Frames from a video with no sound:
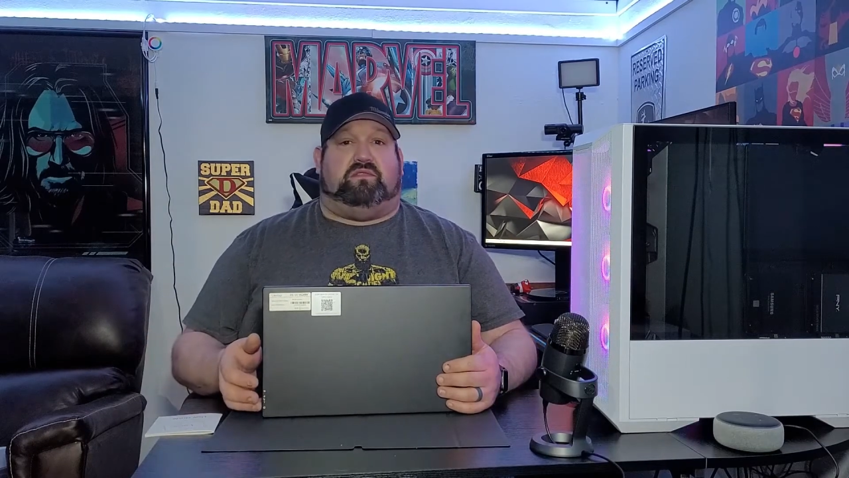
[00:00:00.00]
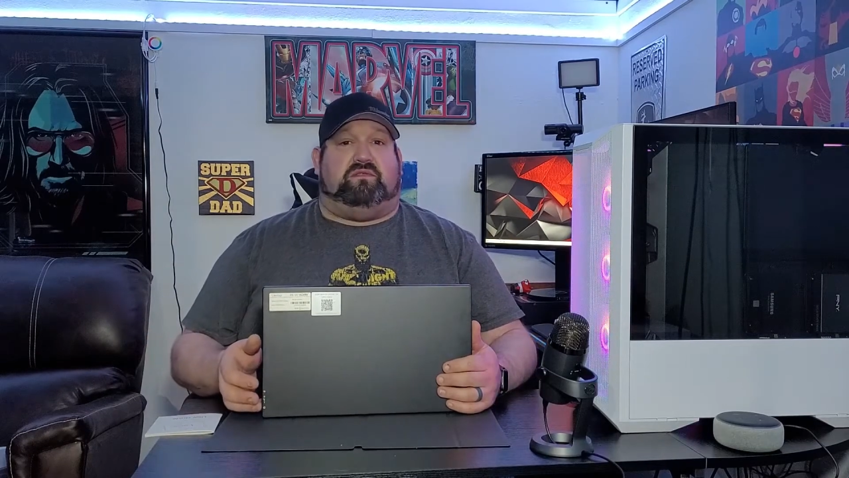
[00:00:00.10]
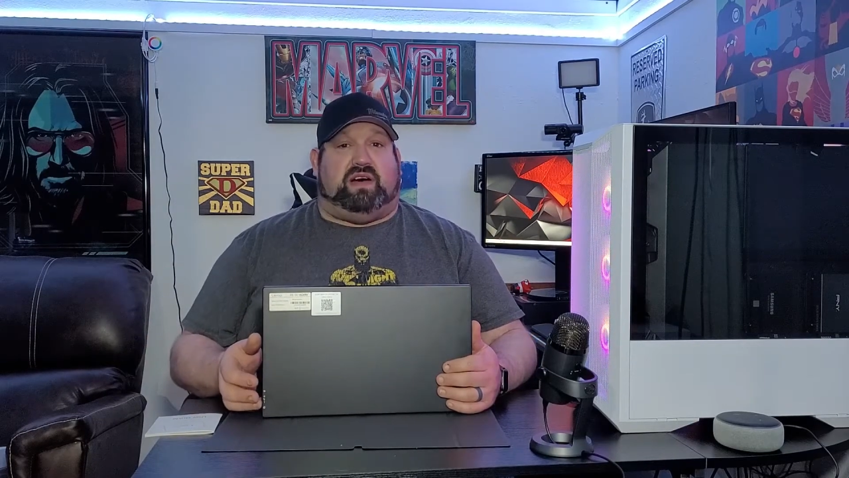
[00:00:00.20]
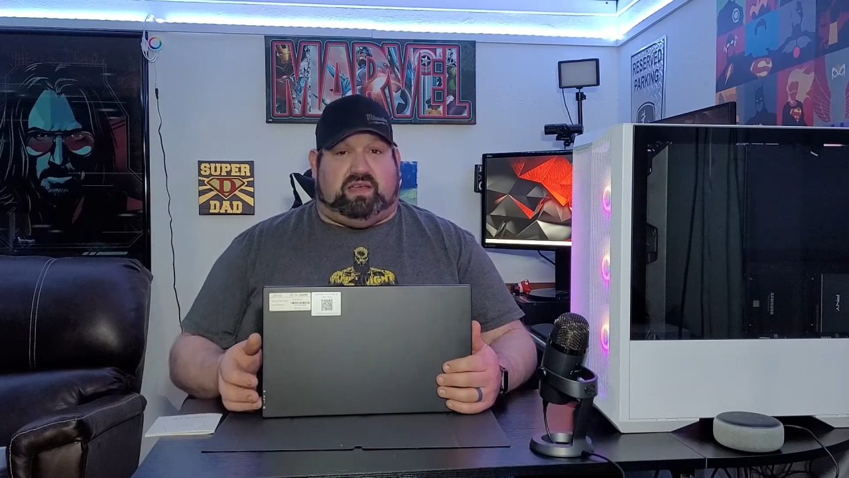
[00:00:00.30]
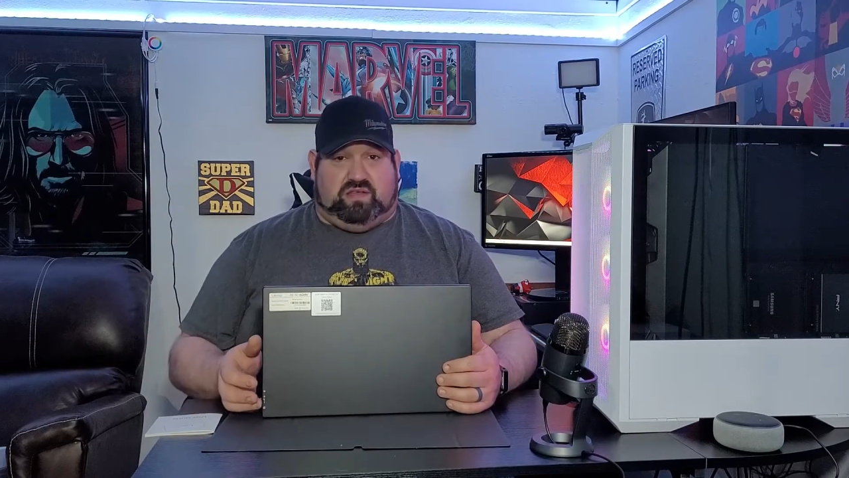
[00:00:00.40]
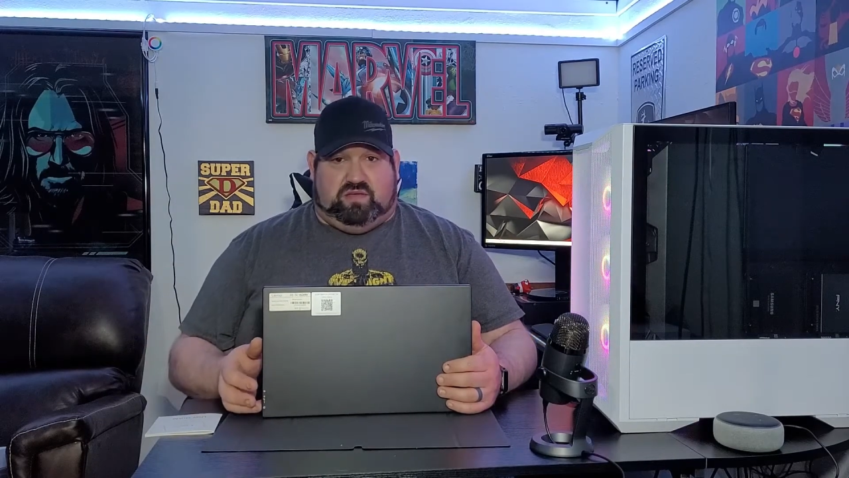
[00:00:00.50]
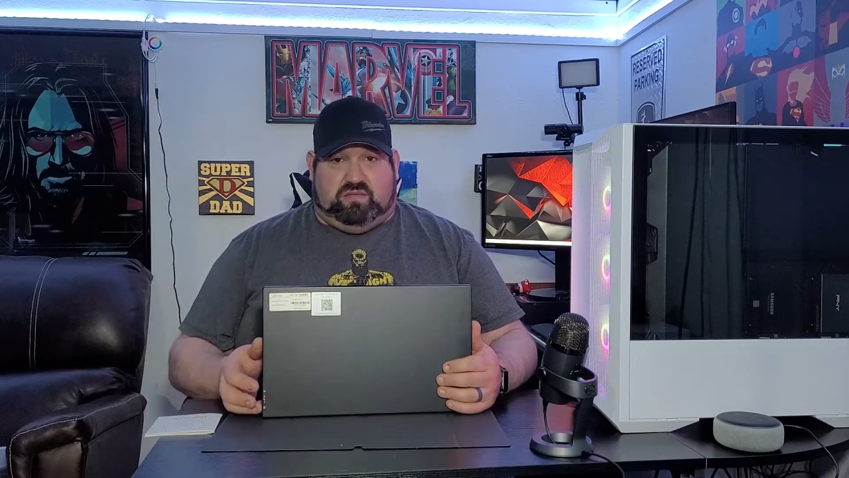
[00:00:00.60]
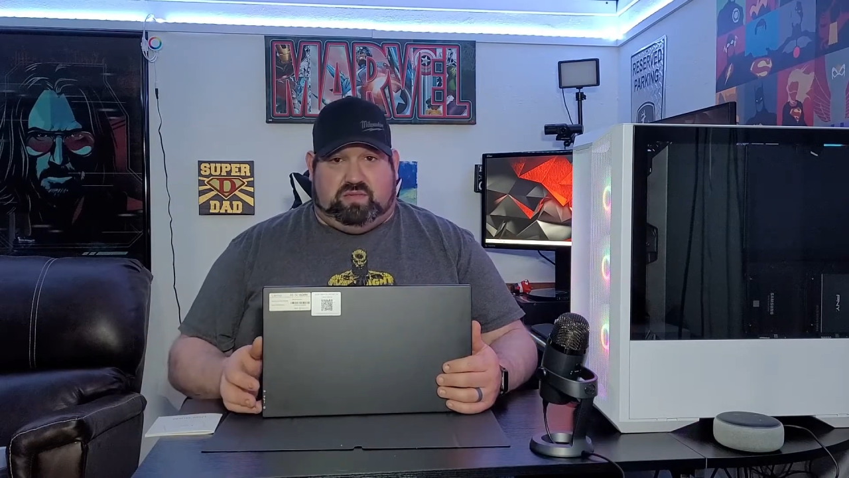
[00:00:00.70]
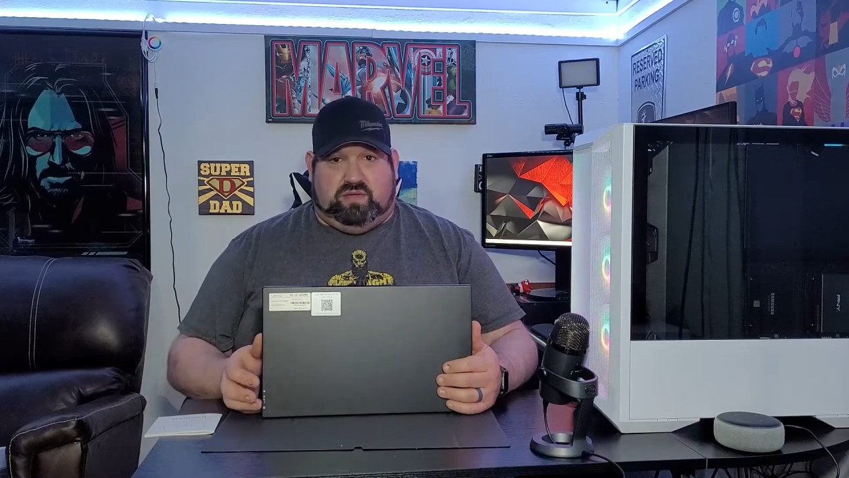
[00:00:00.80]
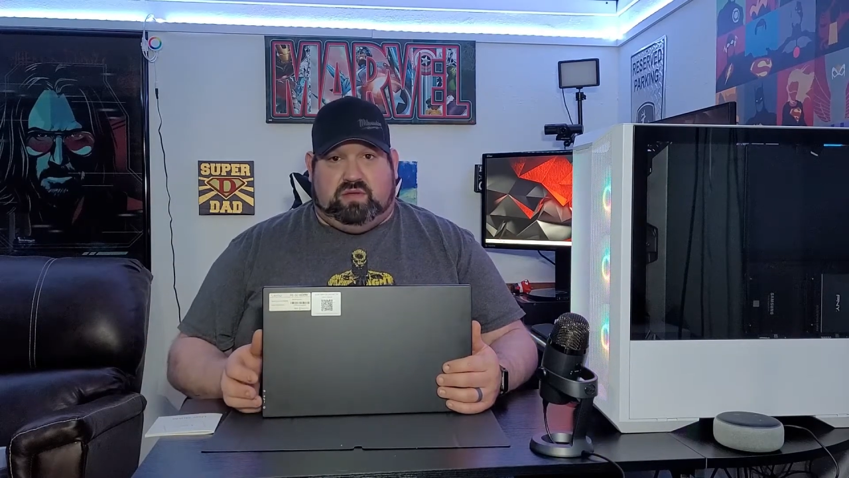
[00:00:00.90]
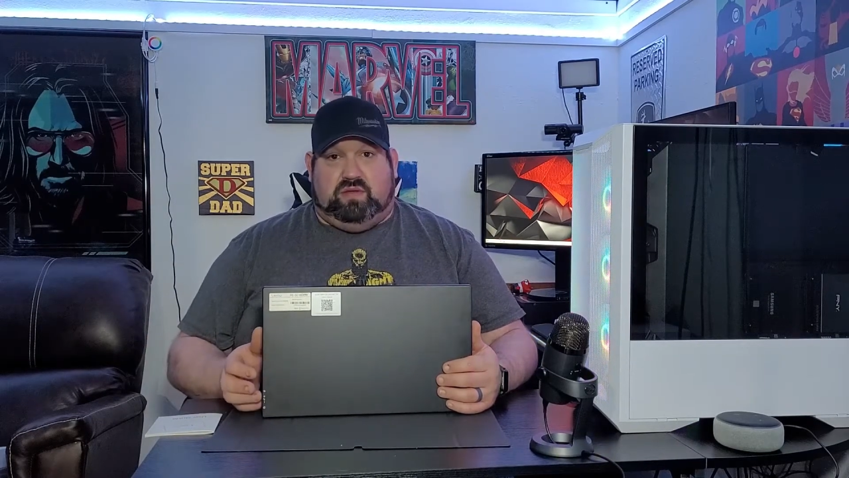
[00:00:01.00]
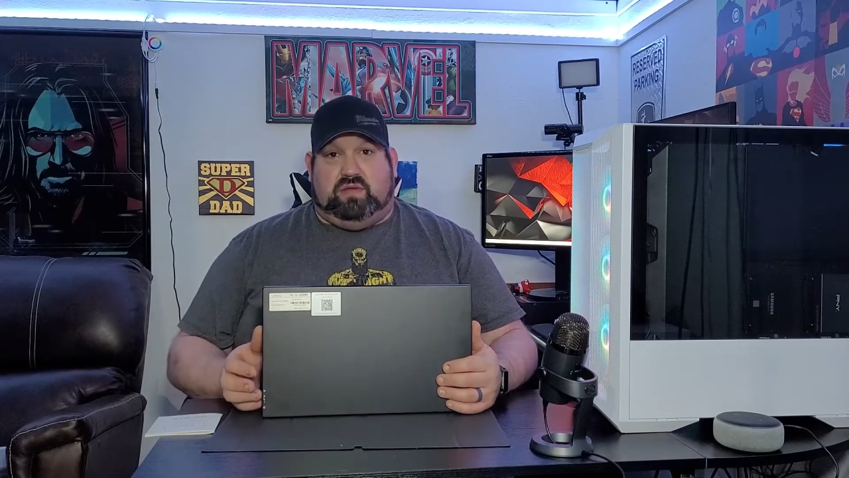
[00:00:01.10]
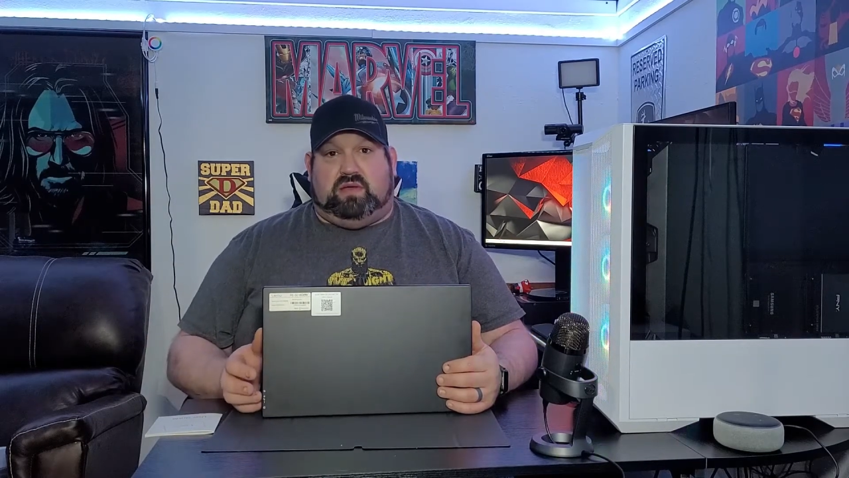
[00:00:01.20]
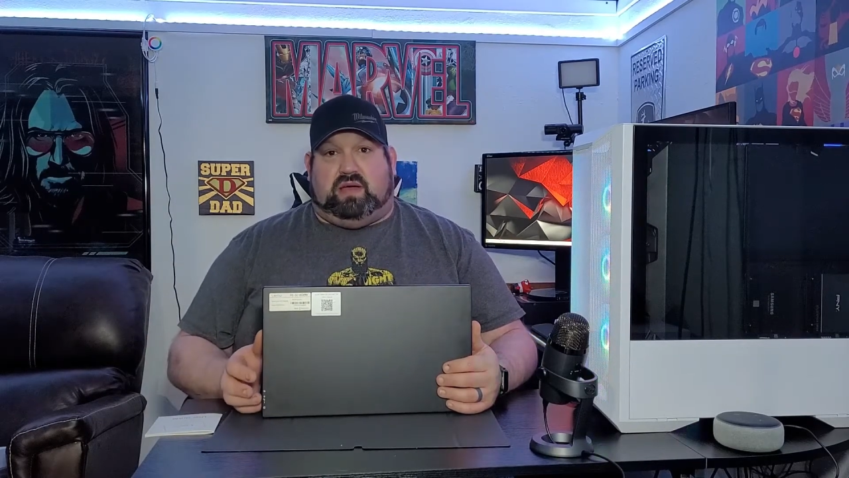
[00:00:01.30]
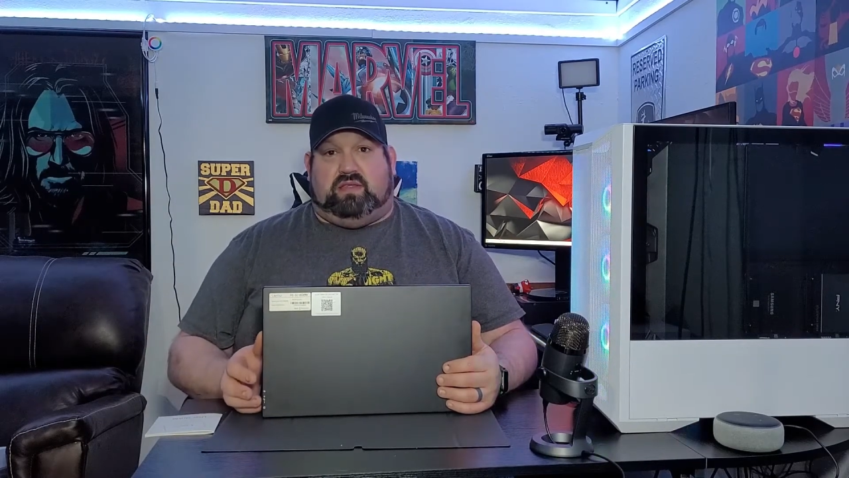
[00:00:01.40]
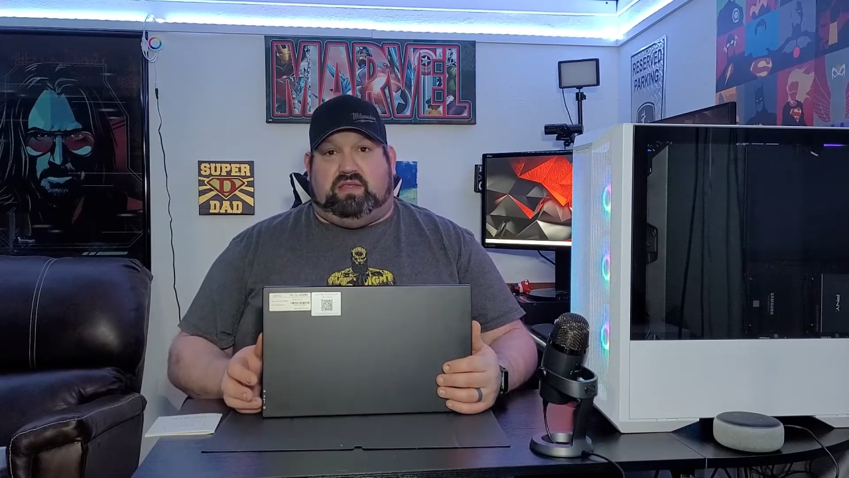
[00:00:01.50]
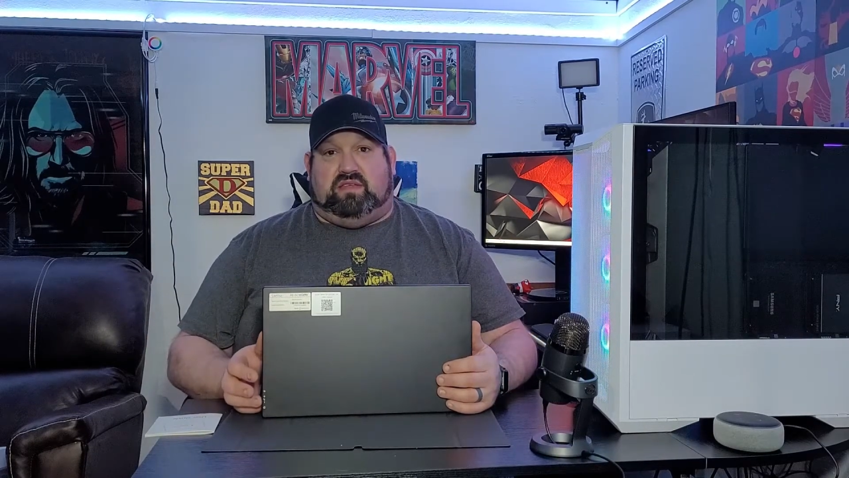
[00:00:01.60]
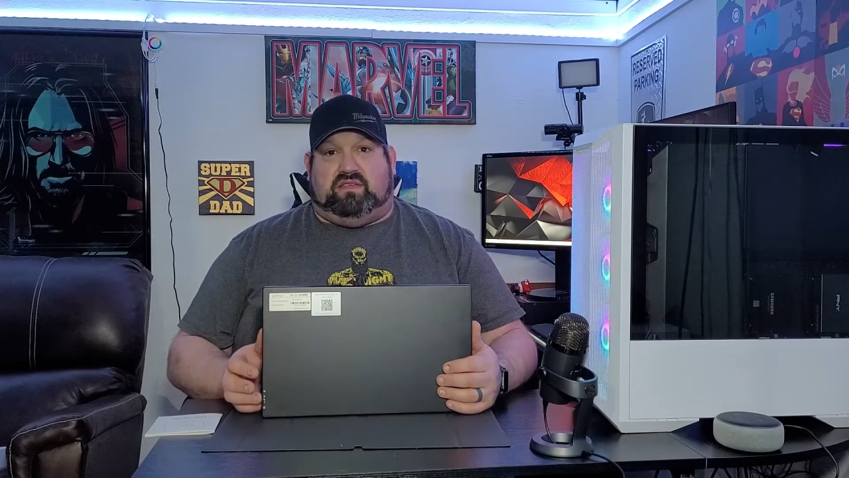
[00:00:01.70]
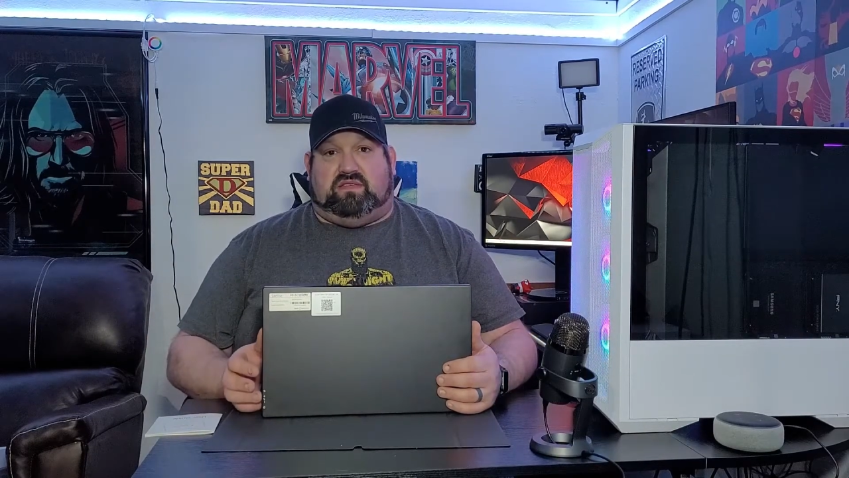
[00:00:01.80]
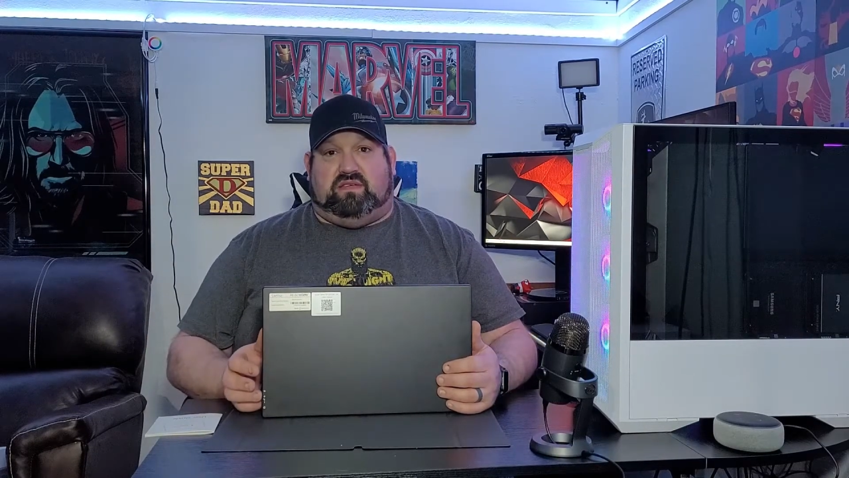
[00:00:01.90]
volume on
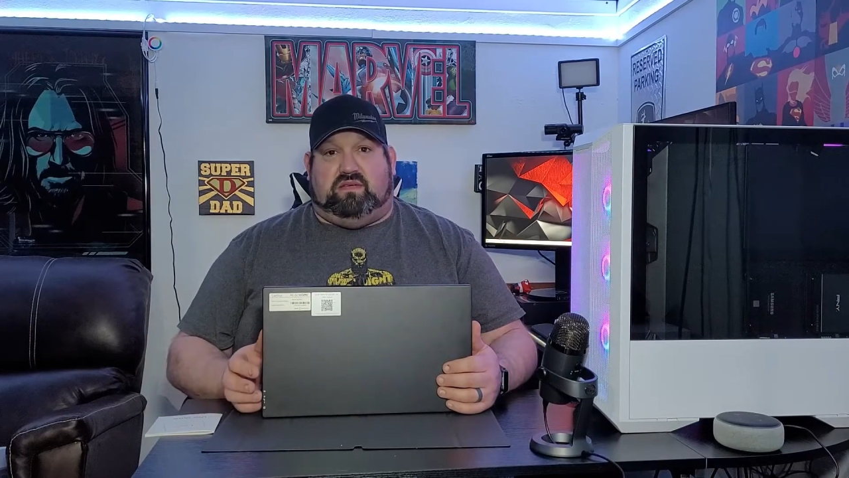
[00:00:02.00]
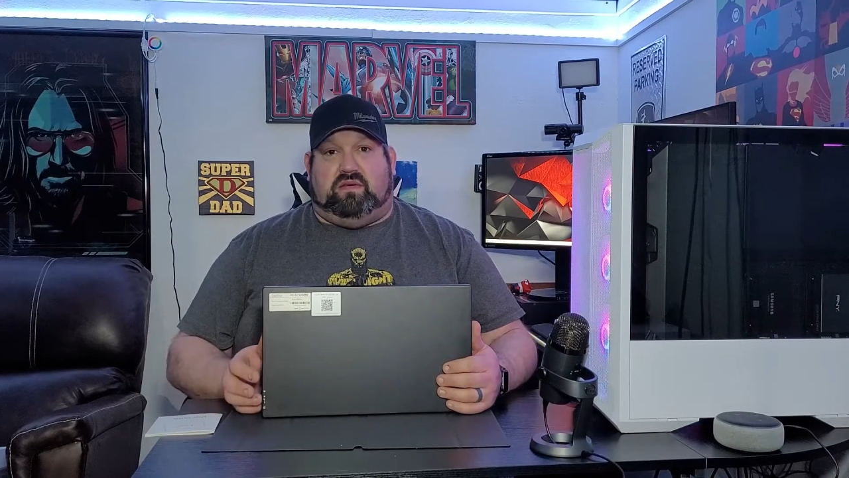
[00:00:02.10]
this.